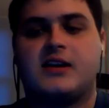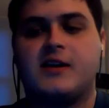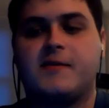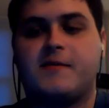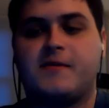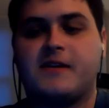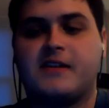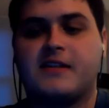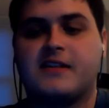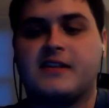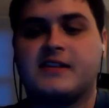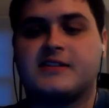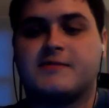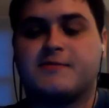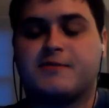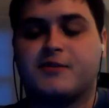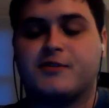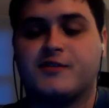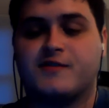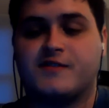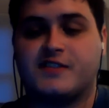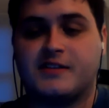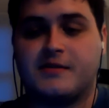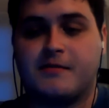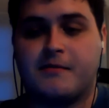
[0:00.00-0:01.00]
Keeping these
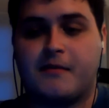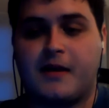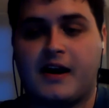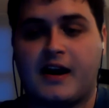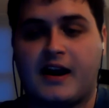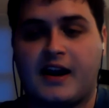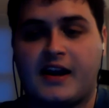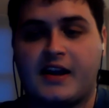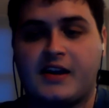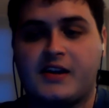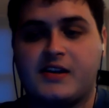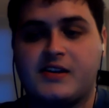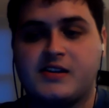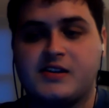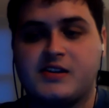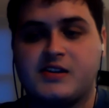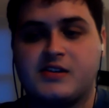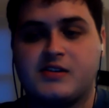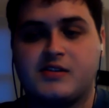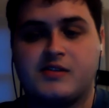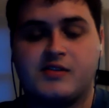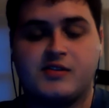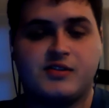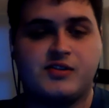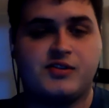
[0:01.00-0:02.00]
proofs in mind,
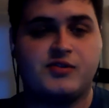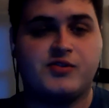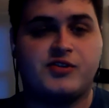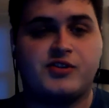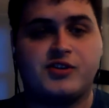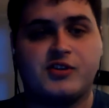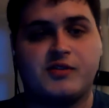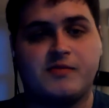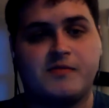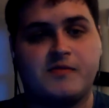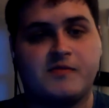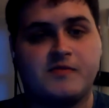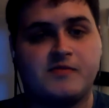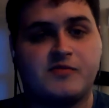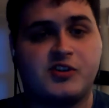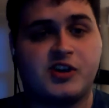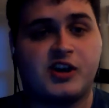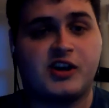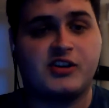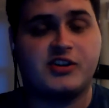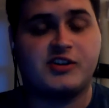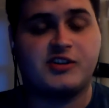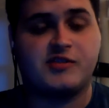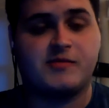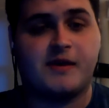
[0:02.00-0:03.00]
you shouldn't
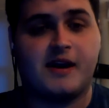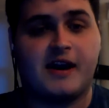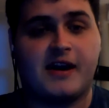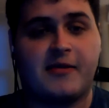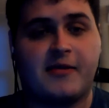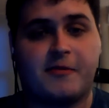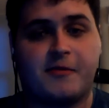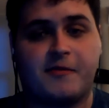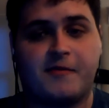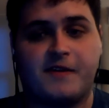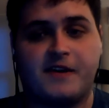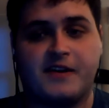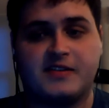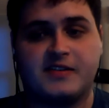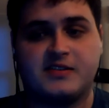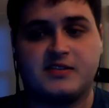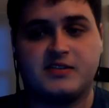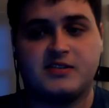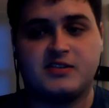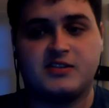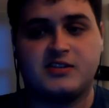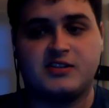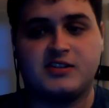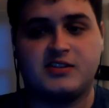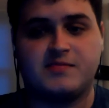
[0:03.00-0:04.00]
judge your math
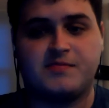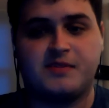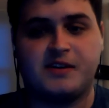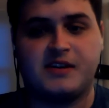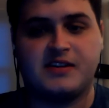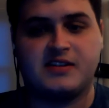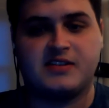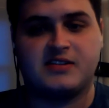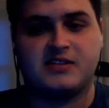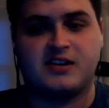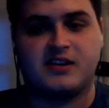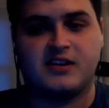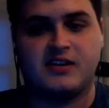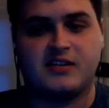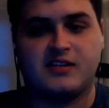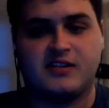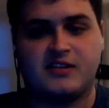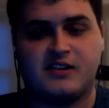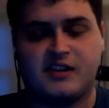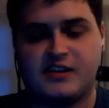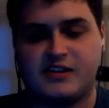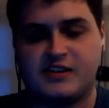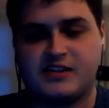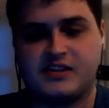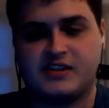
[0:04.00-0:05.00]
professors just based on,
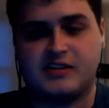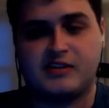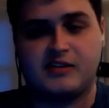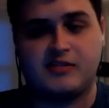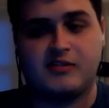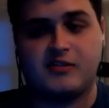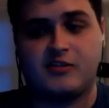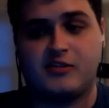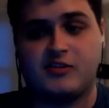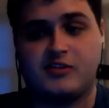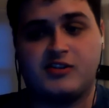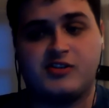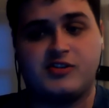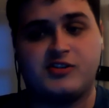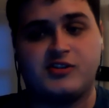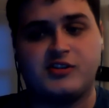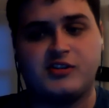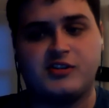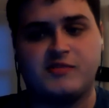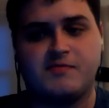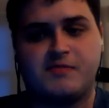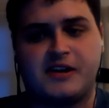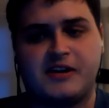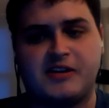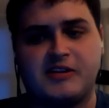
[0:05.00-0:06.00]
you
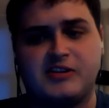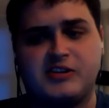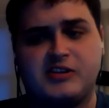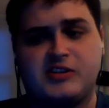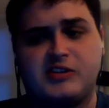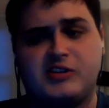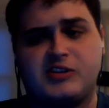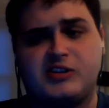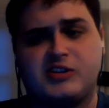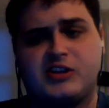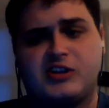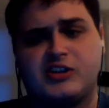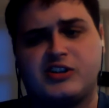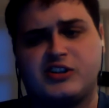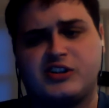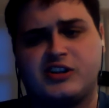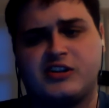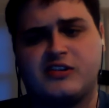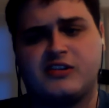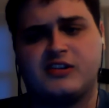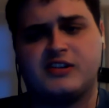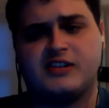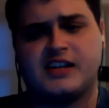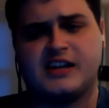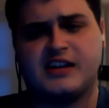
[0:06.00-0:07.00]
shouldn't judge
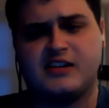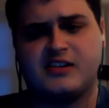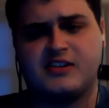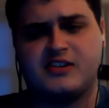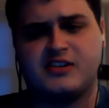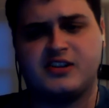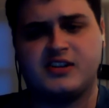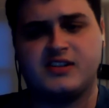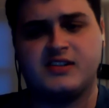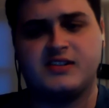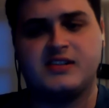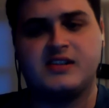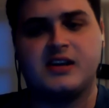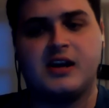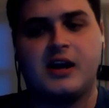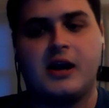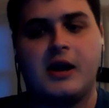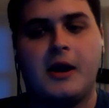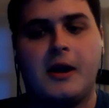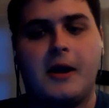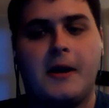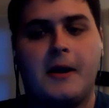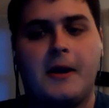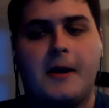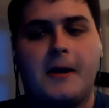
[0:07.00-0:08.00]
their intelligence
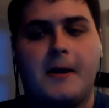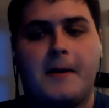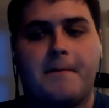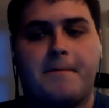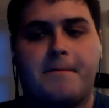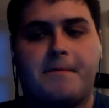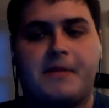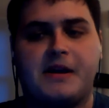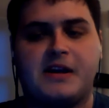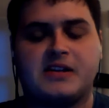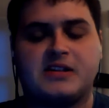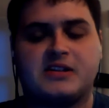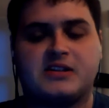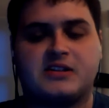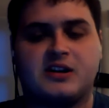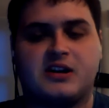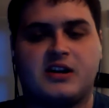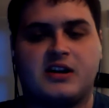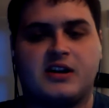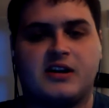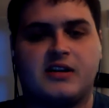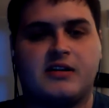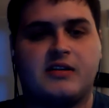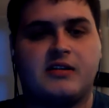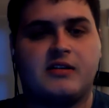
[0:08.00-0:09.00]
based
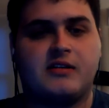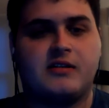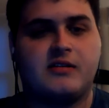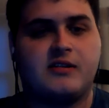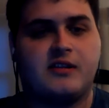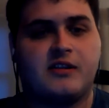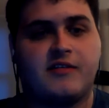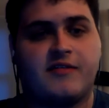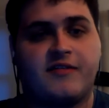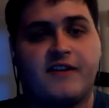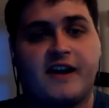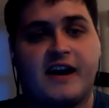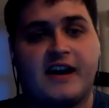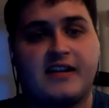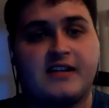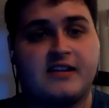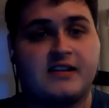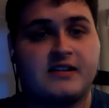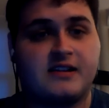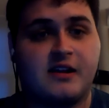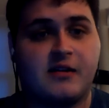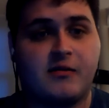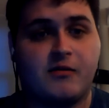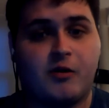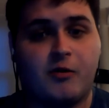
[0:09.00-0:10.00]
on the fact
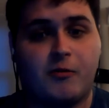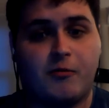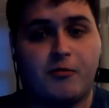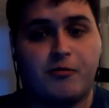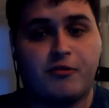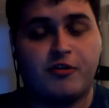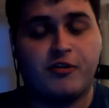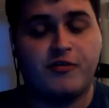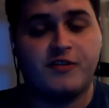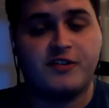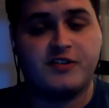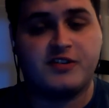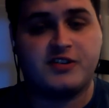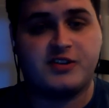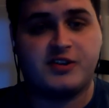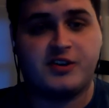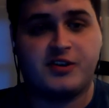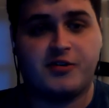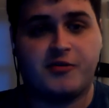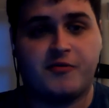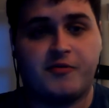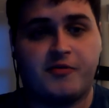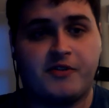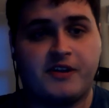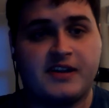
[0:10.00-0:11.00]
that they won't prove it to
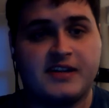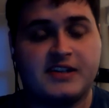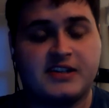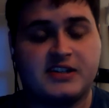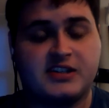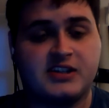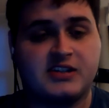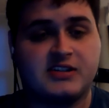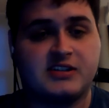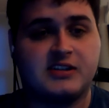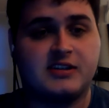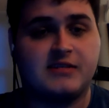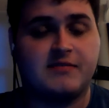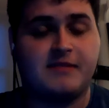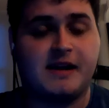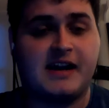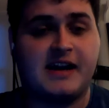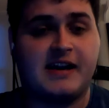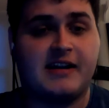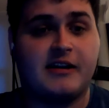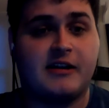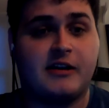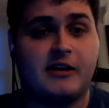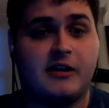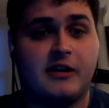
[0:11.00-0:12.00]
you. It's just a
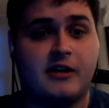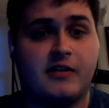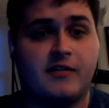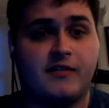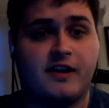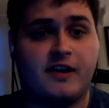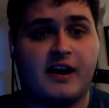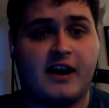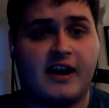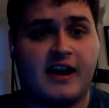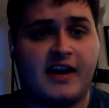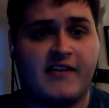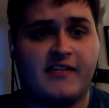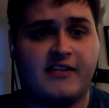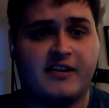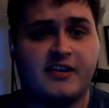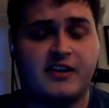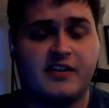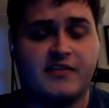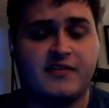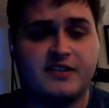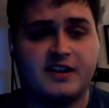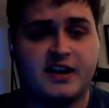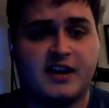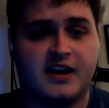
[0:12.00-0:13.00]
matter of not having
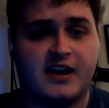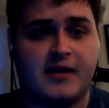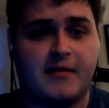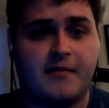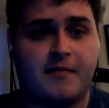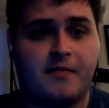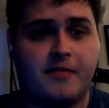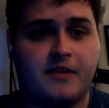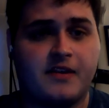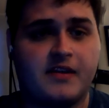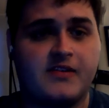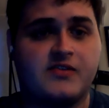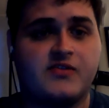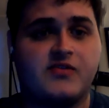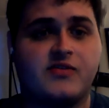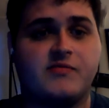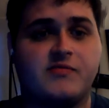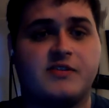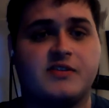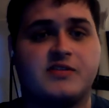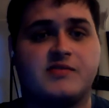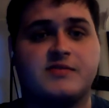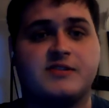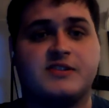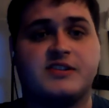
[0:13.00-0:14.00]
enough time and too
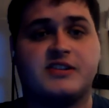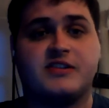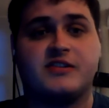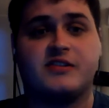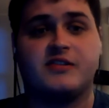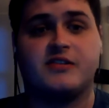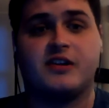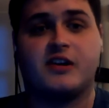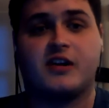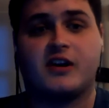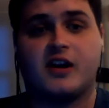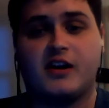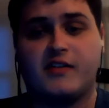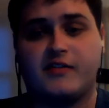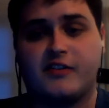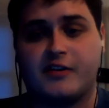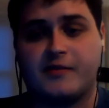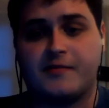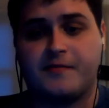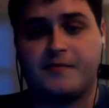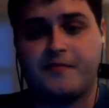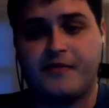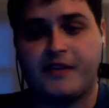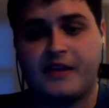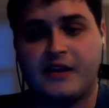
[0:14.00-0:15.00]
much material to
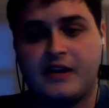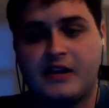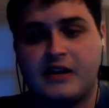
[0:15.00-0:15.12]
cover.